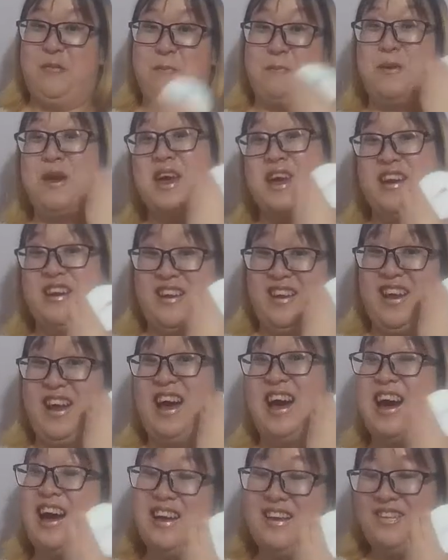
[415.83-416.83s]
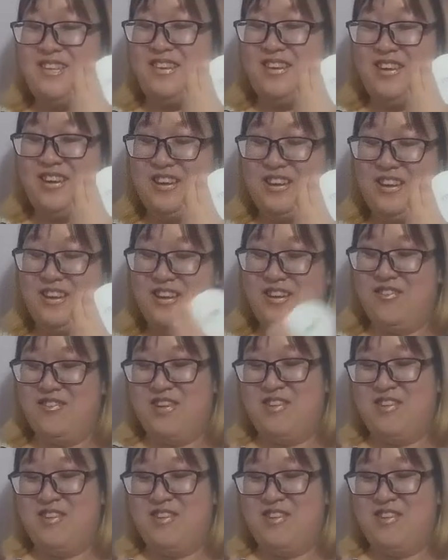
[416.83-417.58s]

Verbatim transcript: pick item.